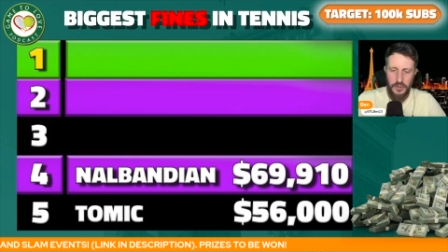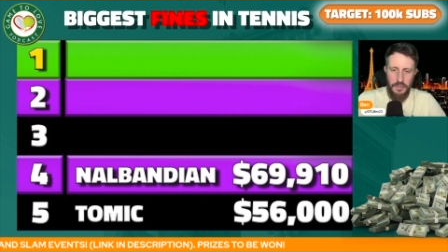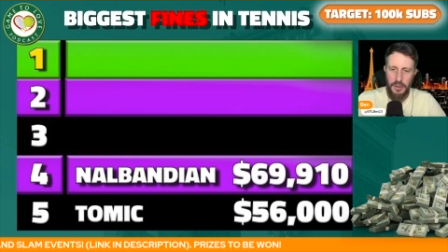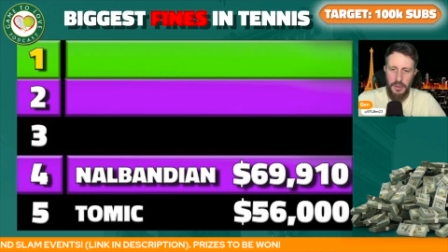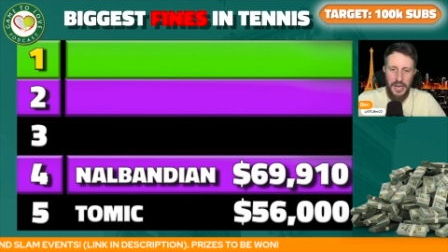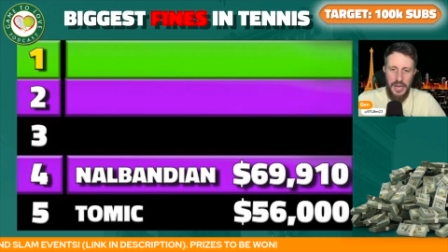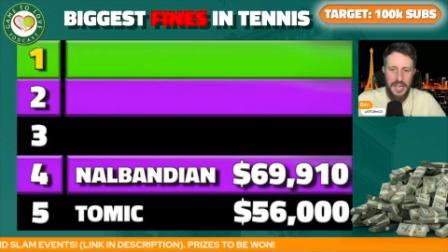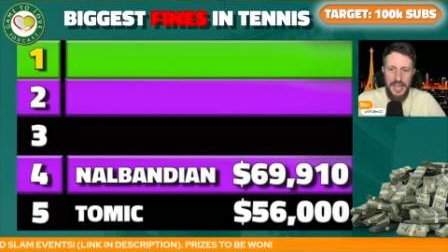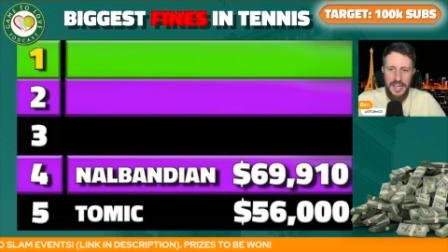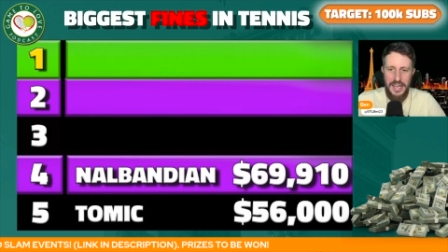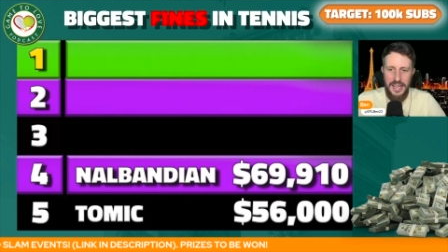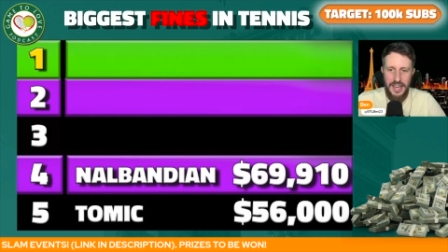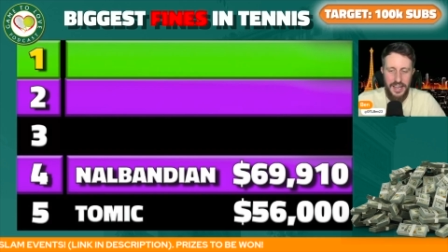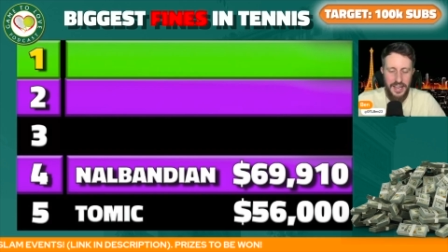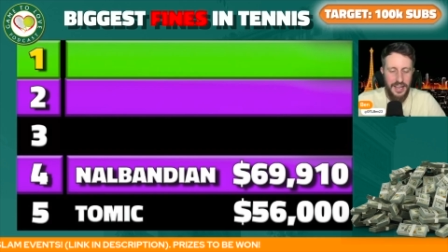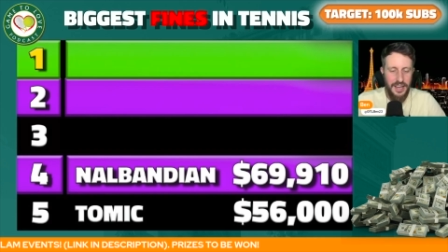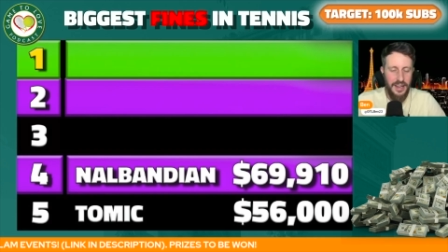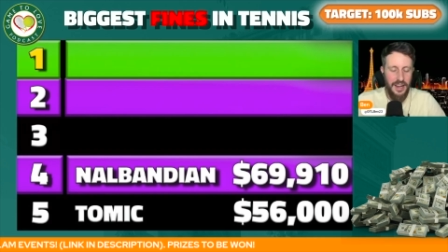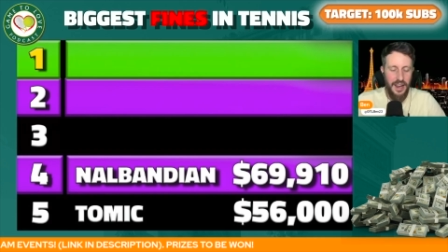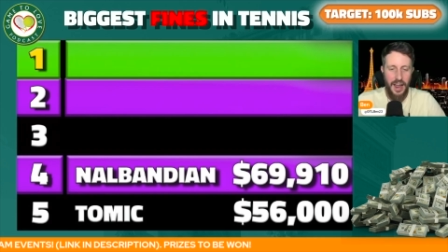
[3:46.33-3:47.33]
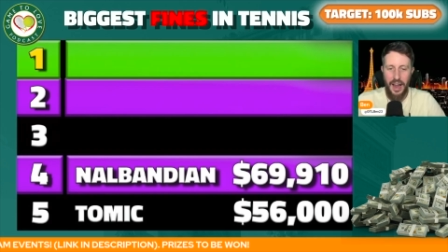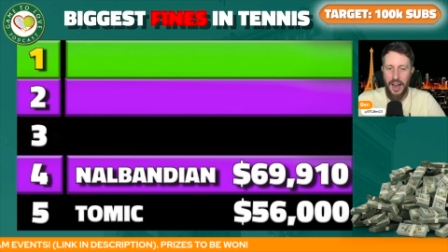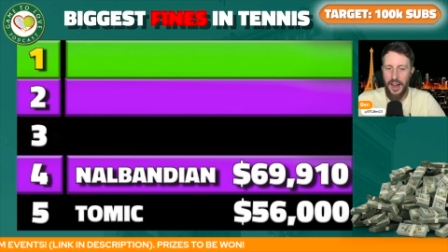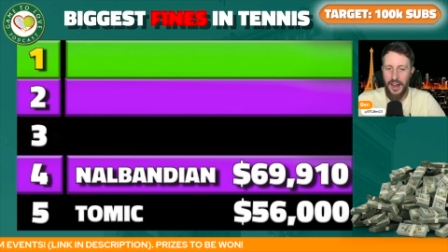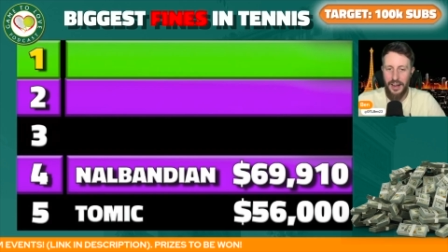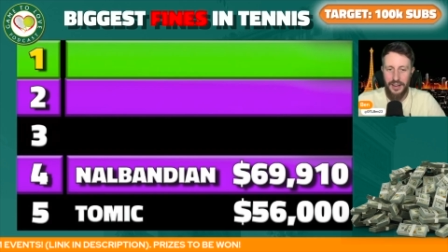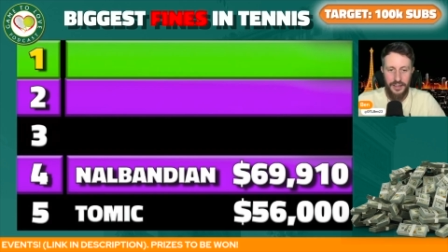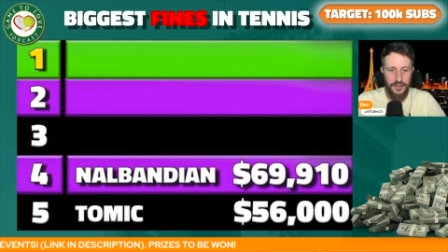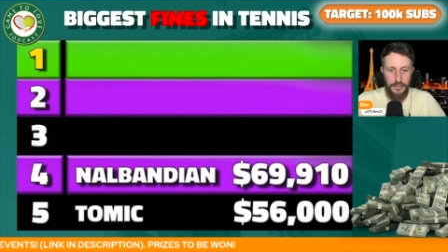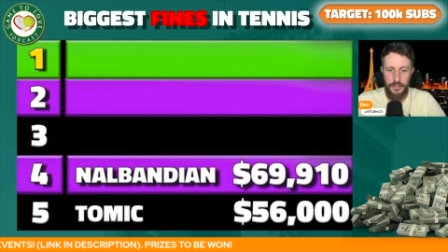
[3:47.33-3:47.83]
bleeding,
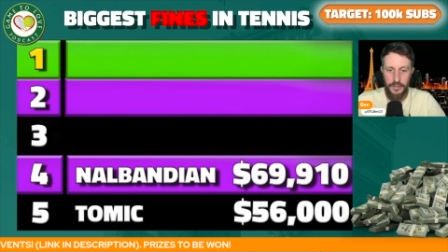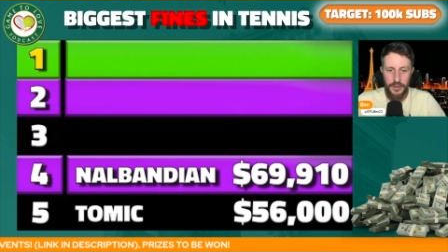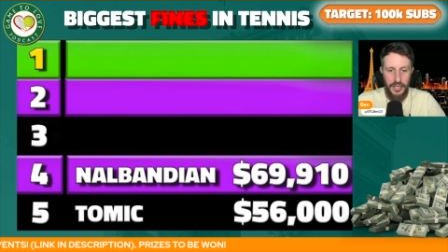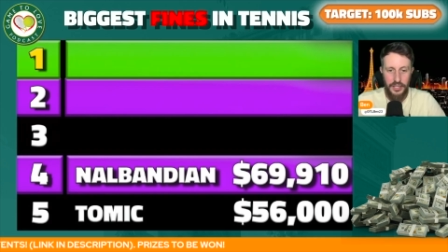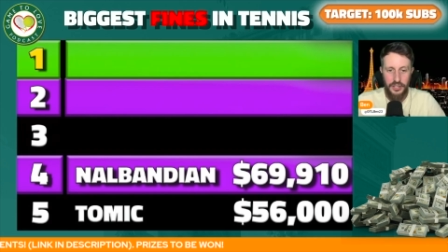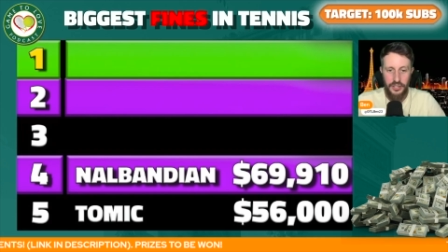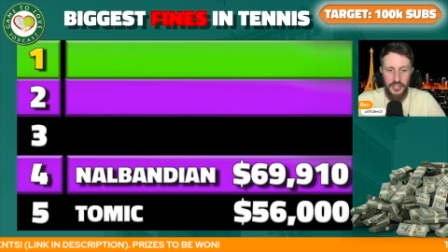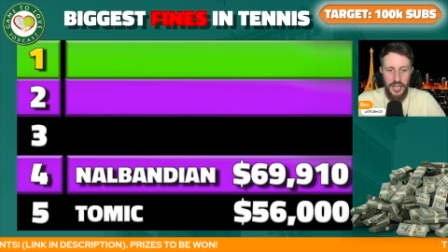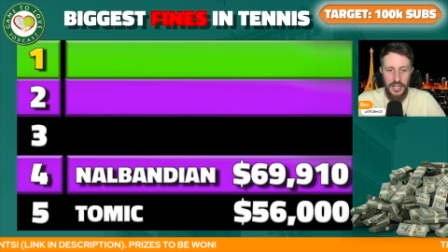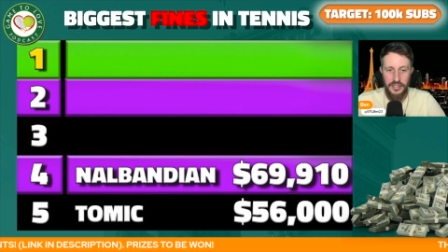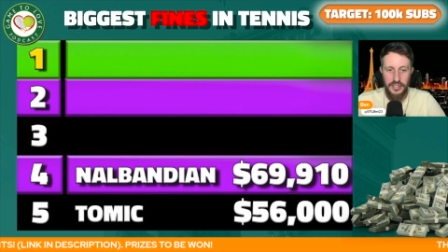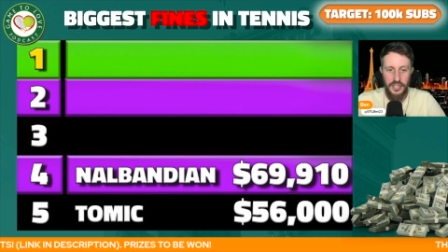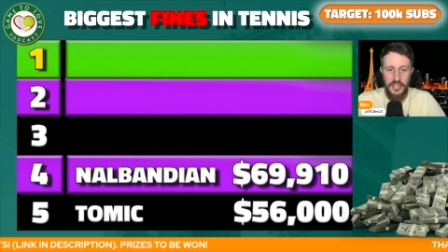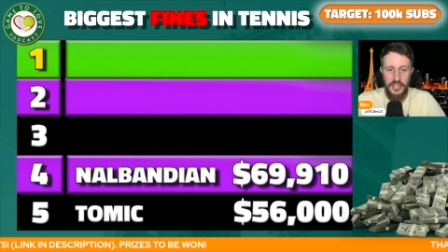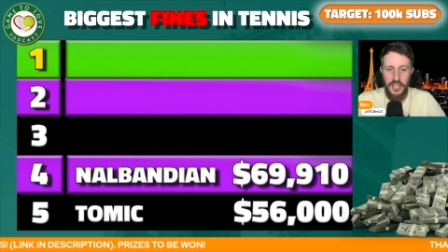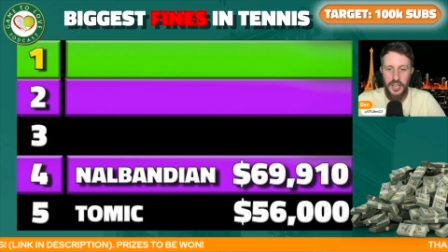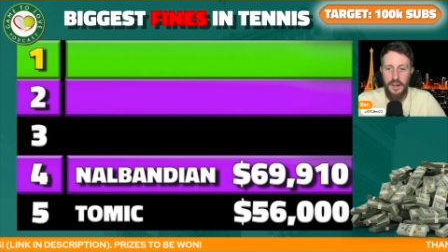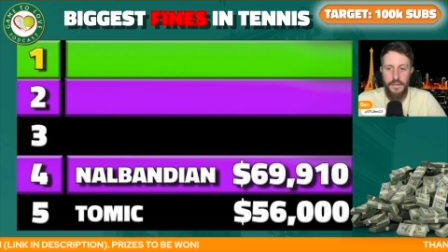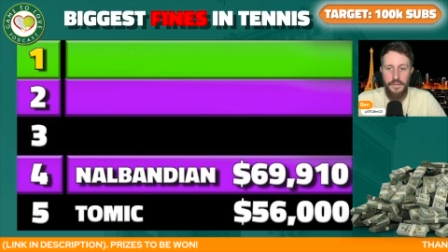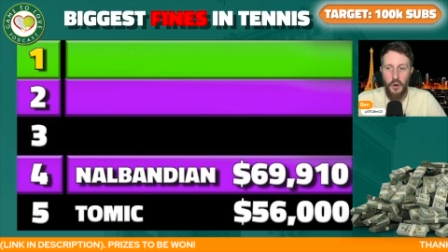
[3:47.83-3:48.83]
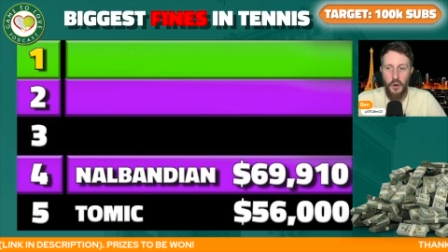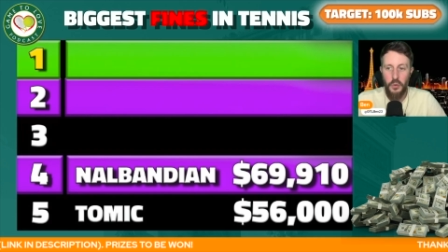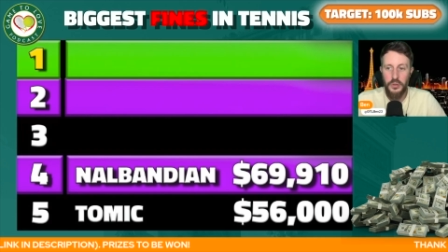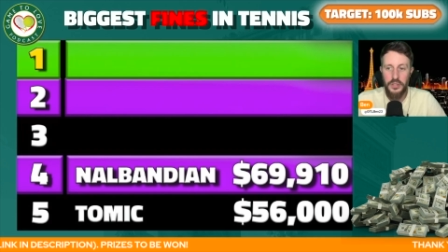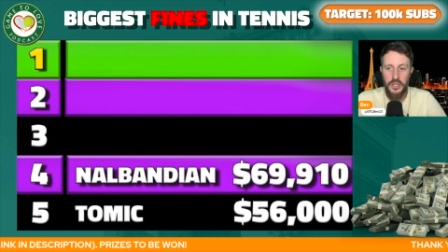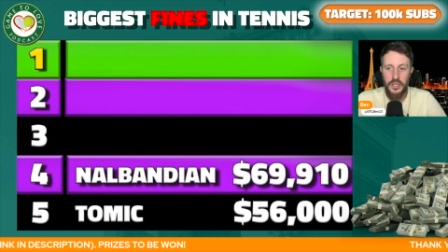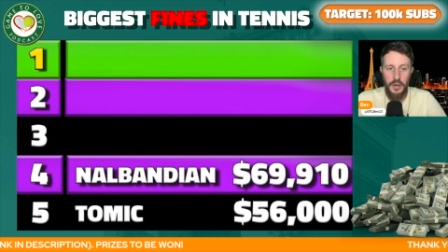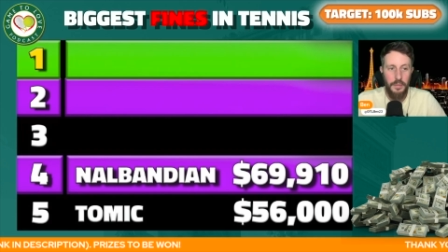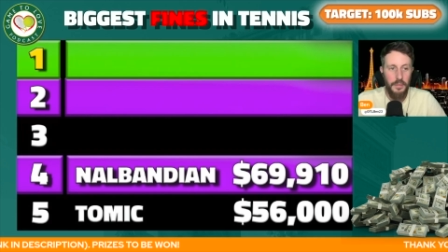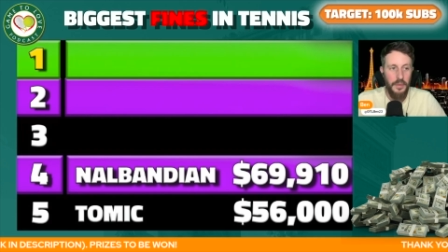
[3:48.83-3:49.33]
and they just had to
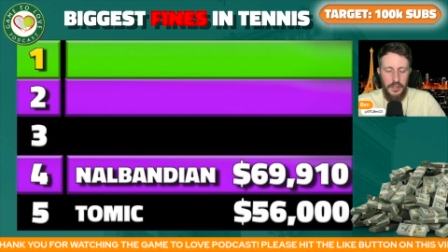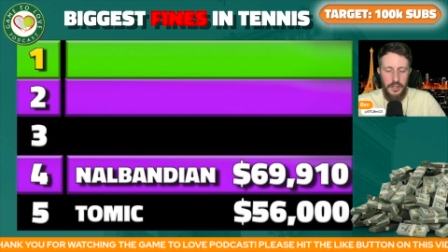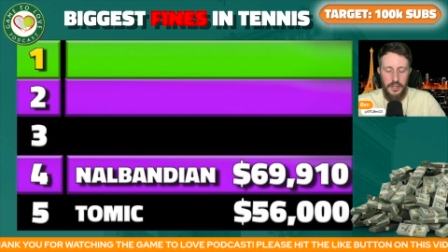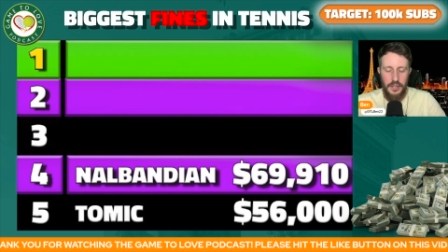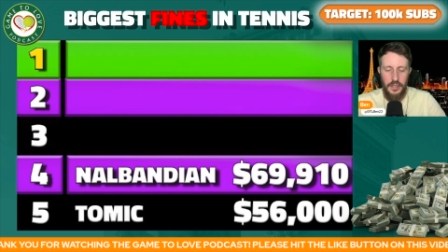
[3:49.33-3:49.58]
default him.